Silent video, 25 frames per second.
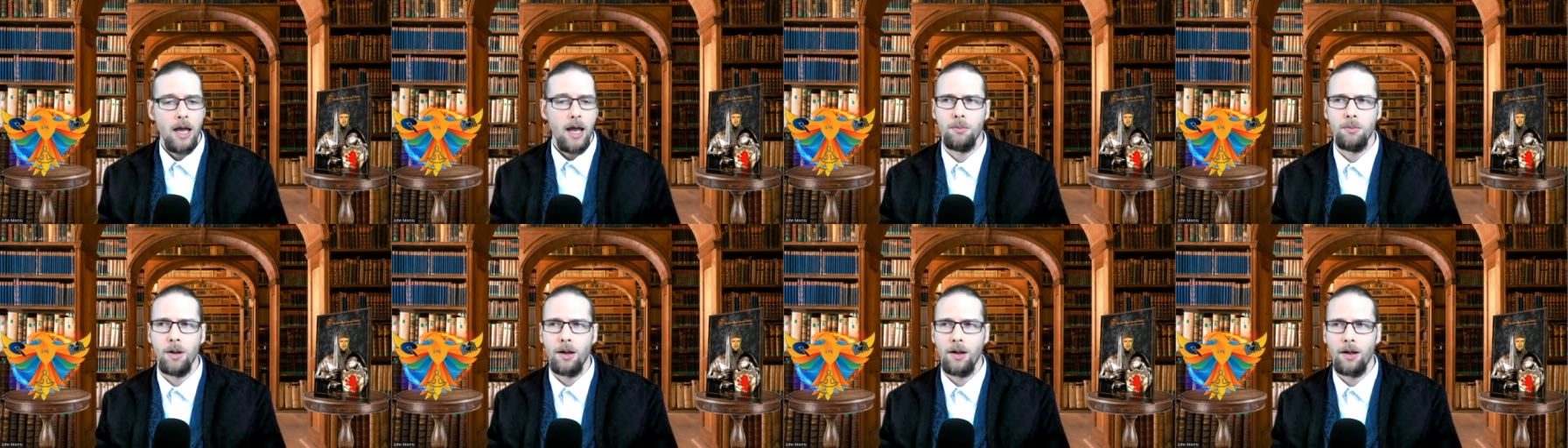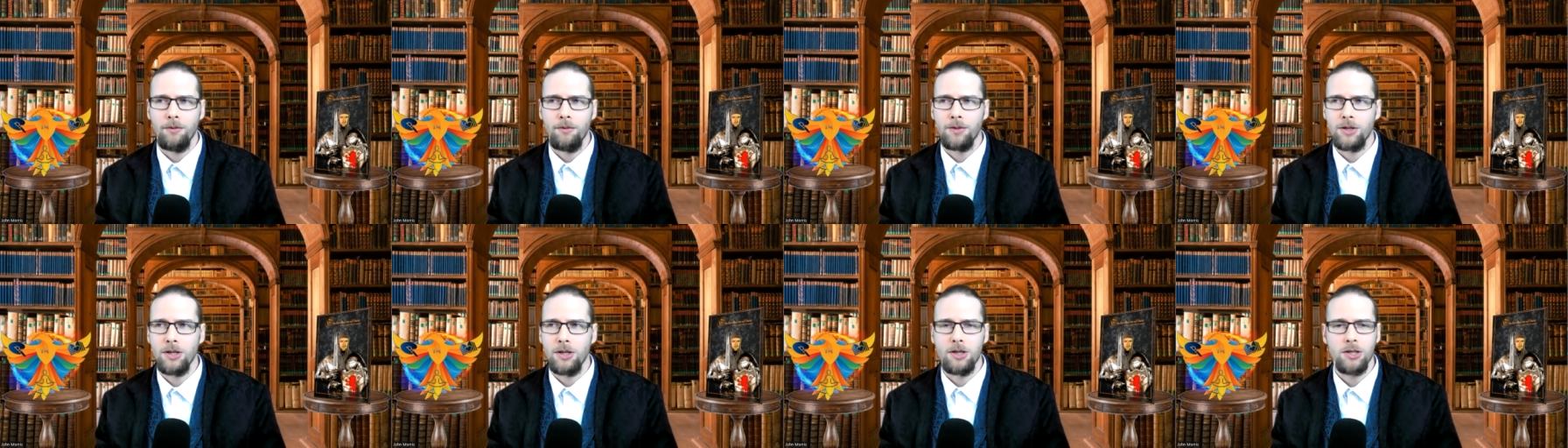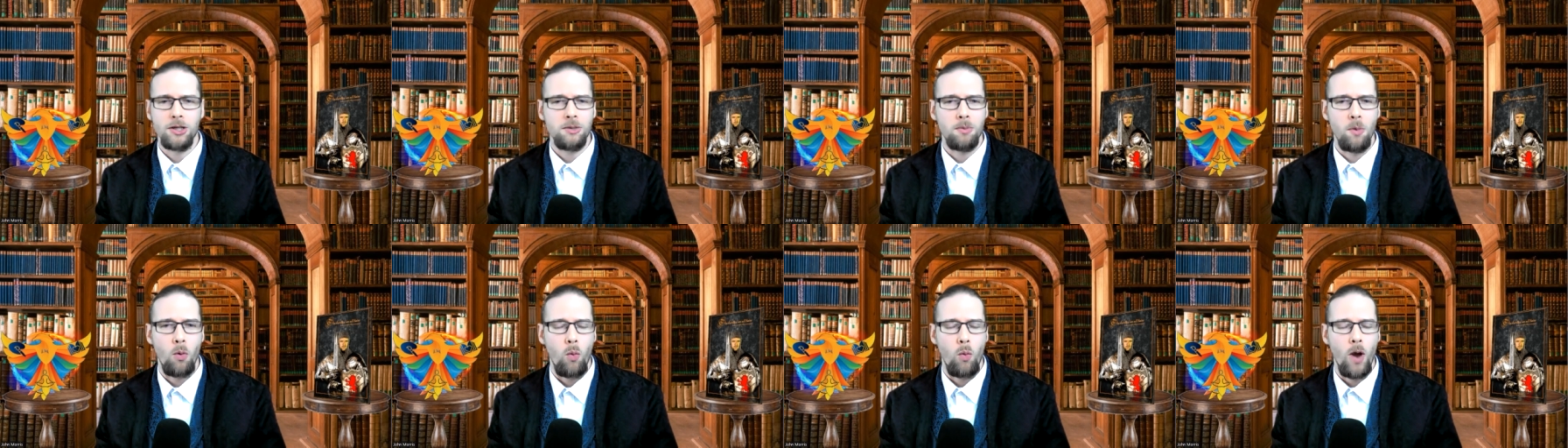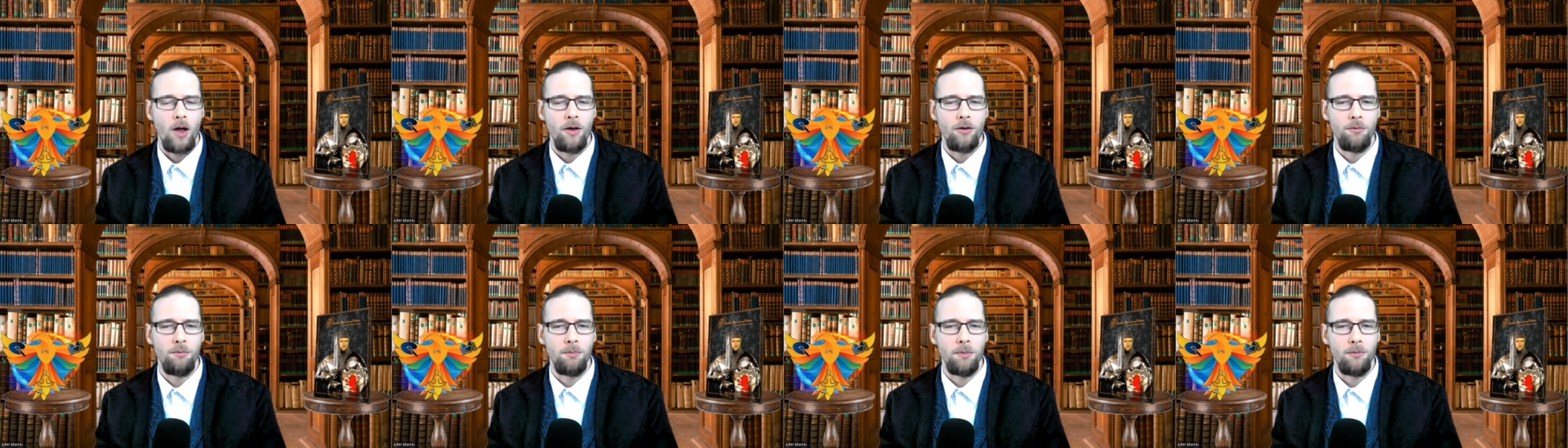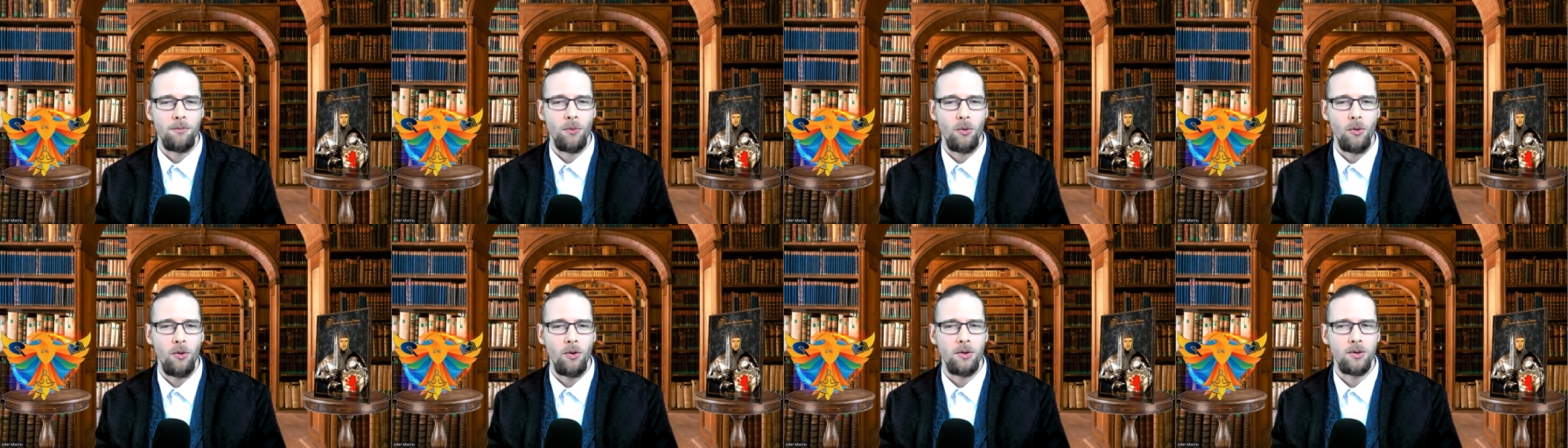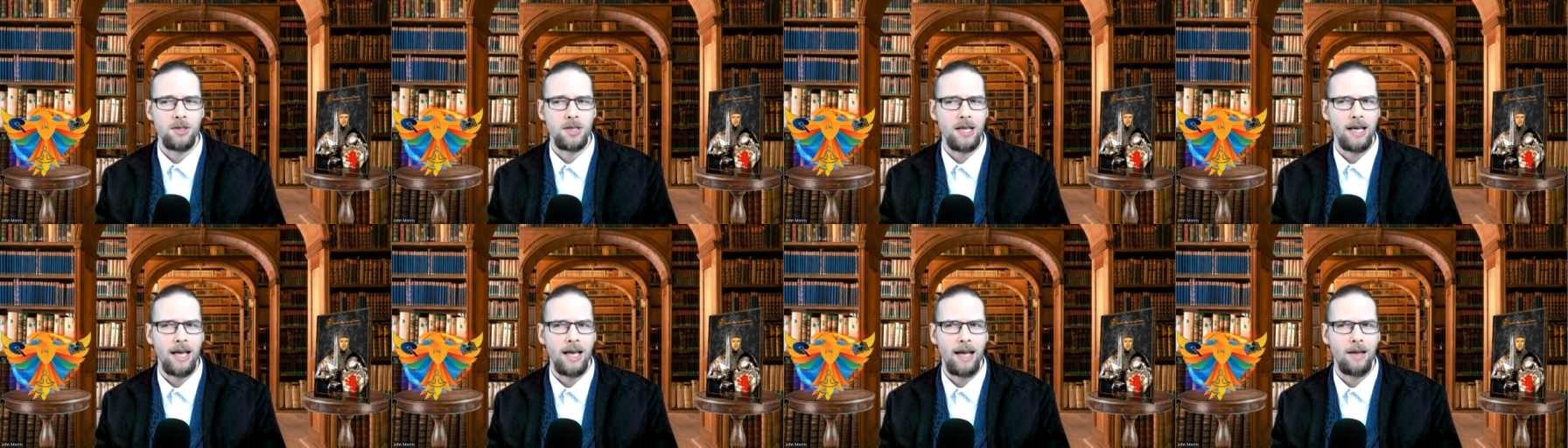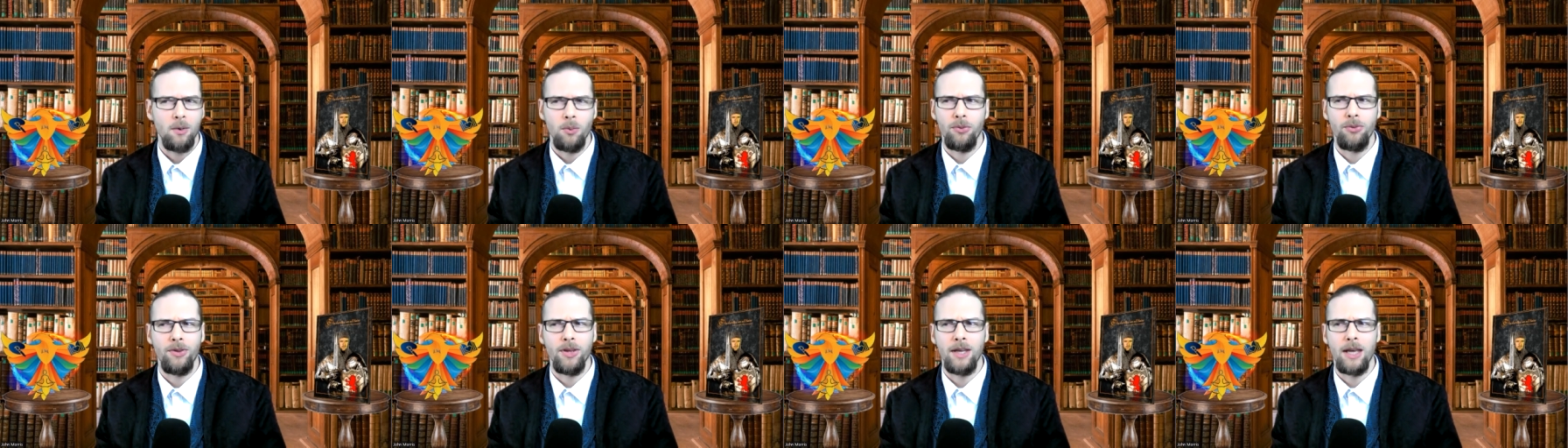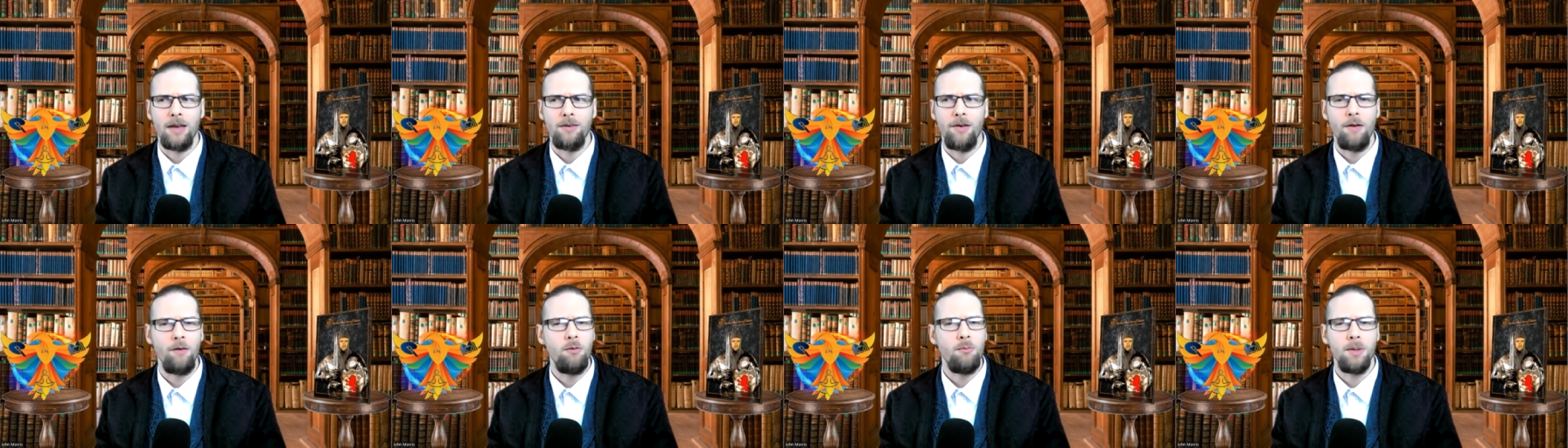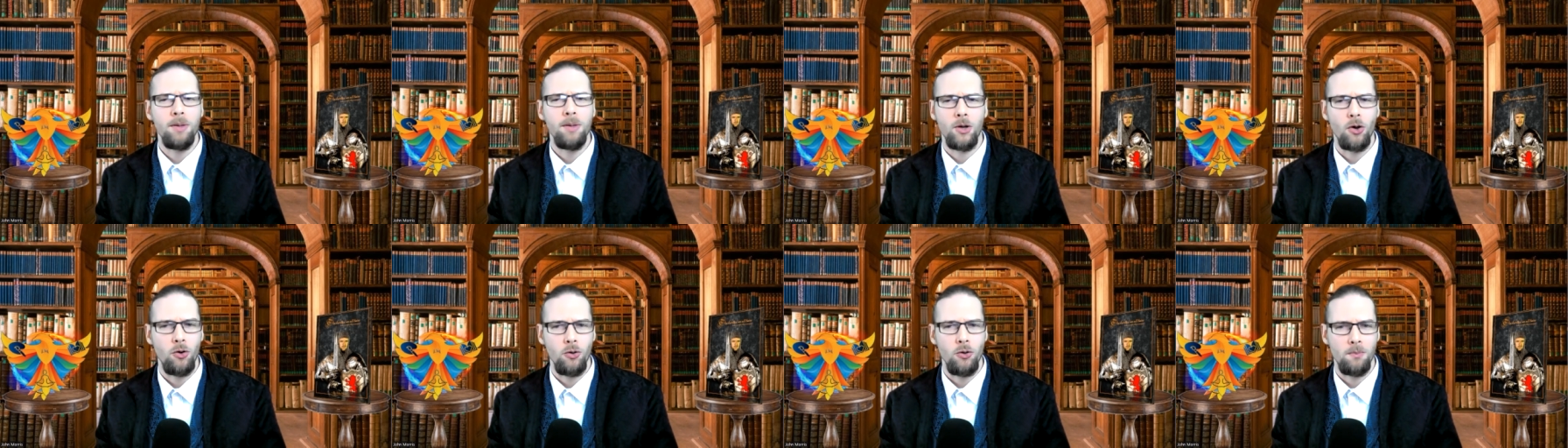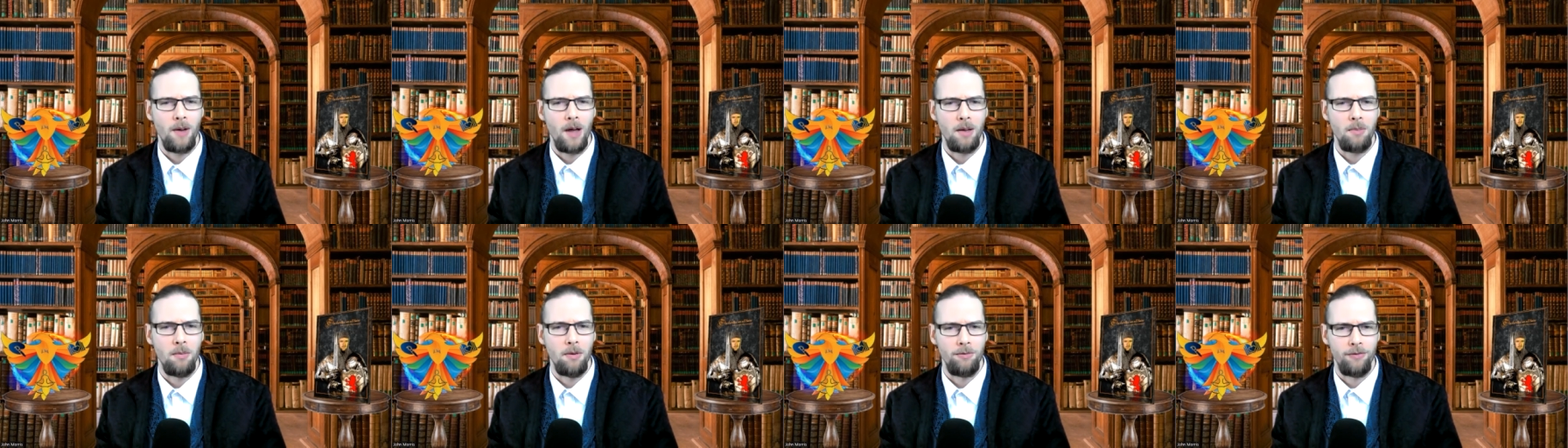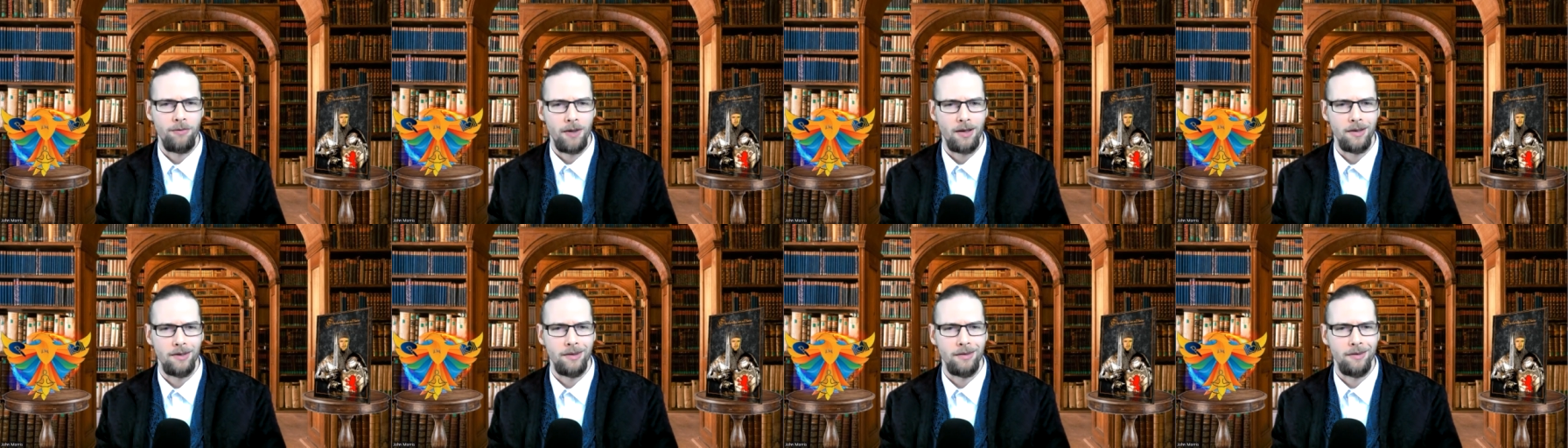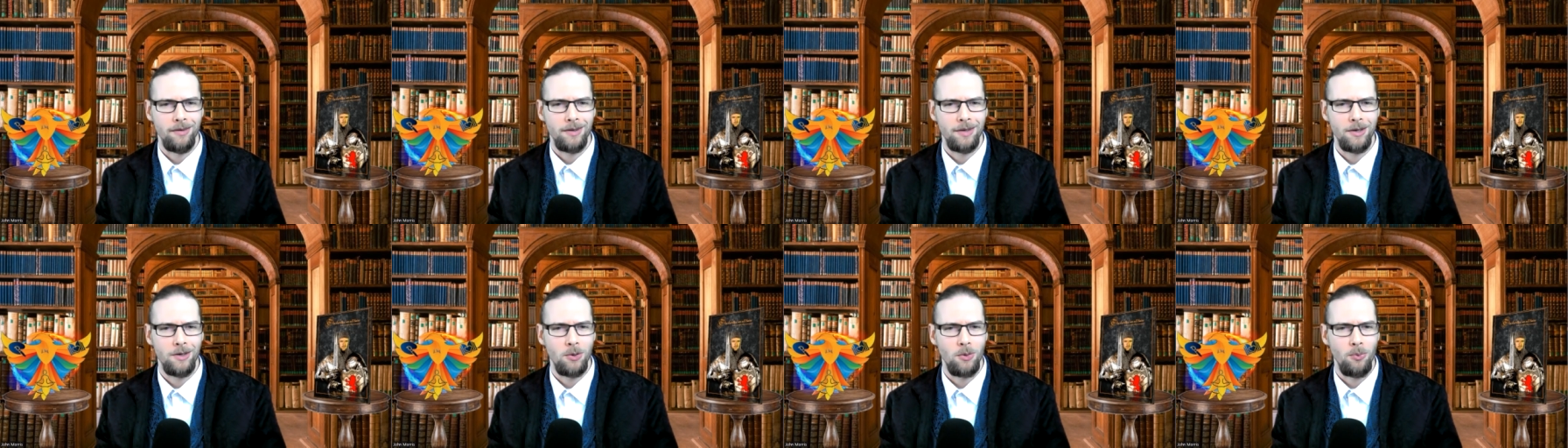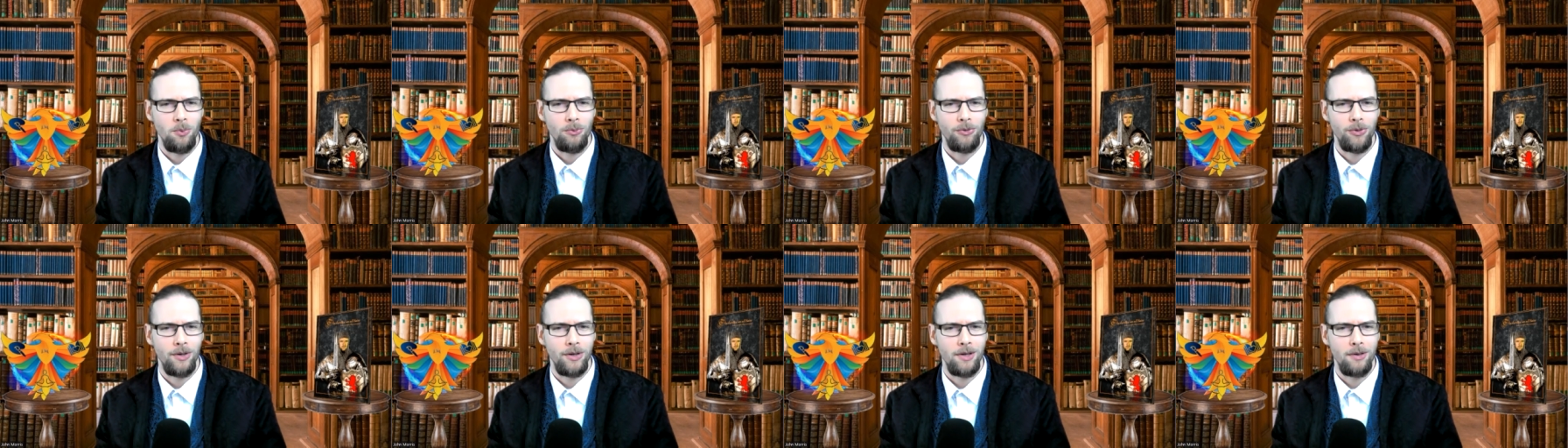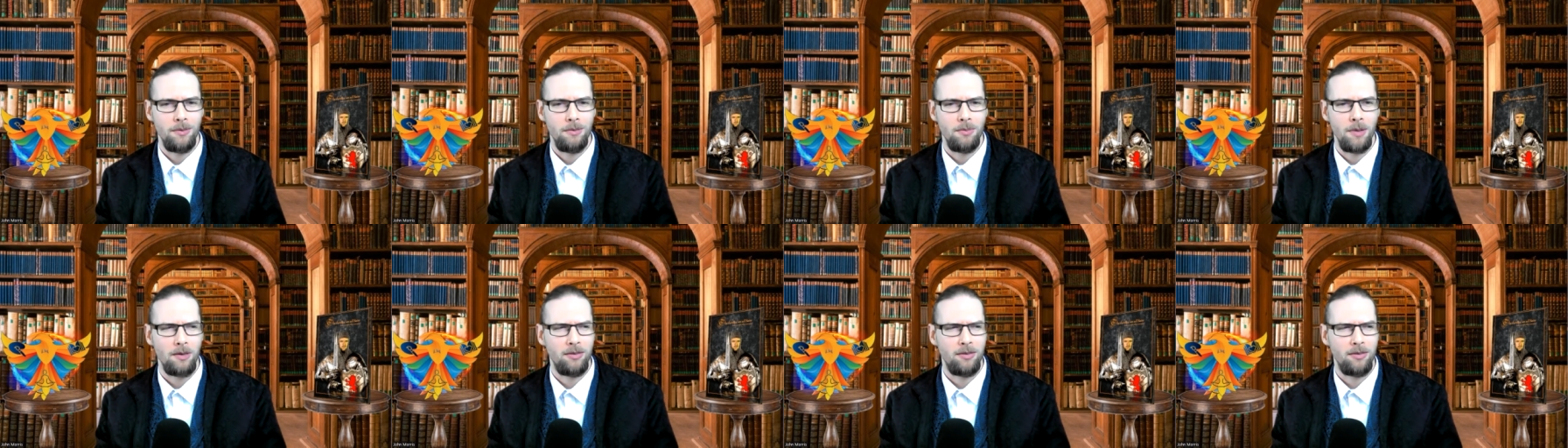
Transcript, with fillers: i've said this to my wife before i was like i don't think i've ever been hugged by my father and i don't think